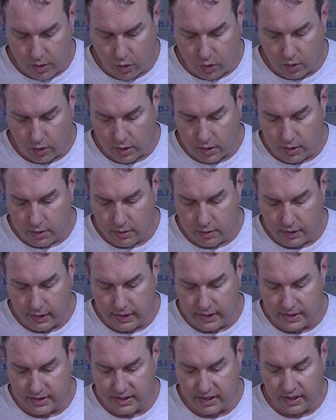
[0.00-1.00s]
cork
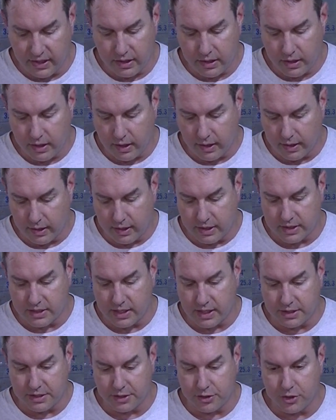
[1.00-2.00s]
is in, and it's
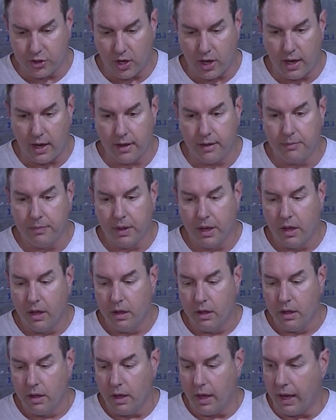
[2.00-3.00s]
nice and dry,
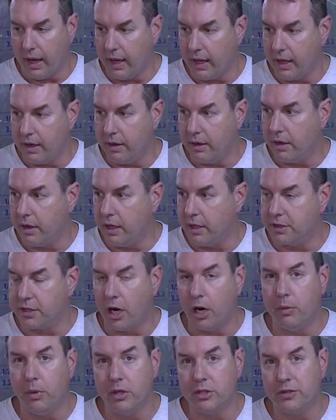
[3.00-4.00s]
and it's
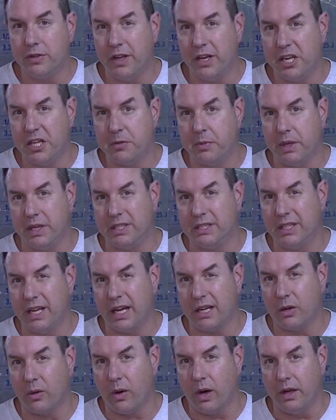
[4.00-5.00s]
almost finished, but it's
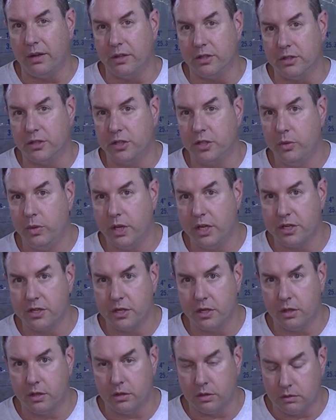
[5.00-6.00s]
not quite. There's two
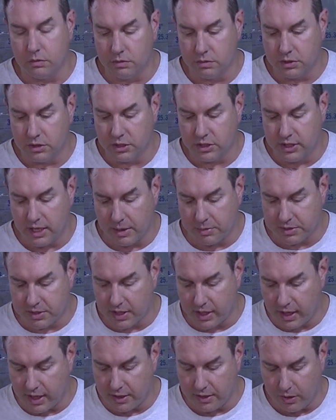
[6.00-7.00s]
additional steps
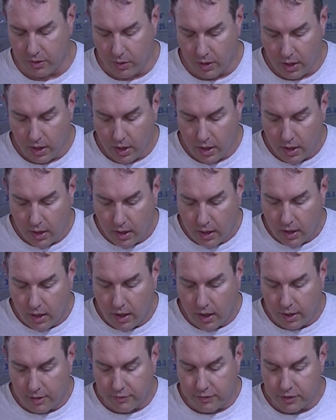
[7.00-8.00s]
that I do.
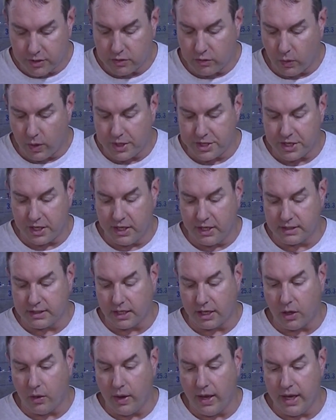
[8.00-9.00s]
The first of which is
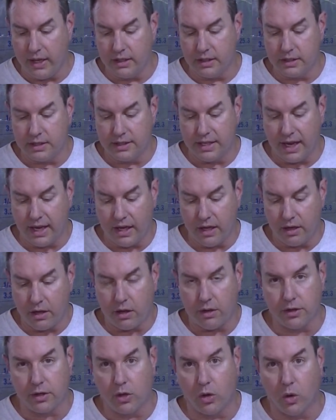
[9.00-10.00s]
I go ahead and sand
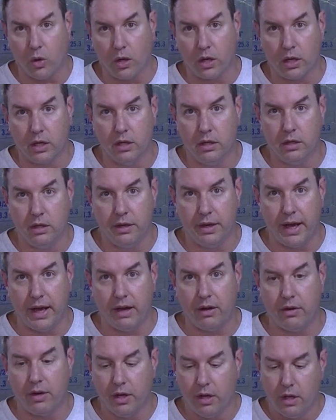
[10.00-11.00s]
all the cork
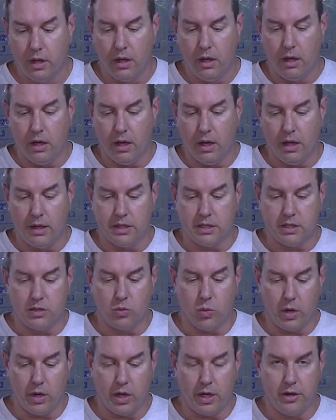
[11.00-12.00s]
down. This
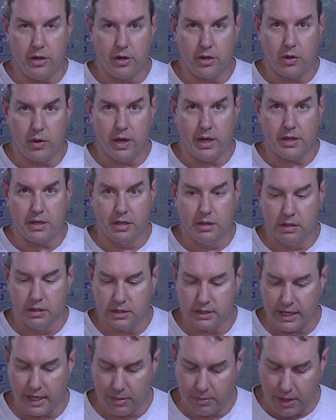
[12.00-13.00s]
is 100 grit
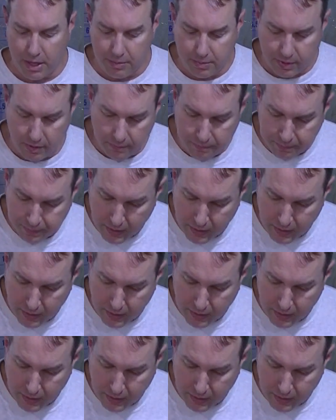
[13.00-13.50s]
sandpaper,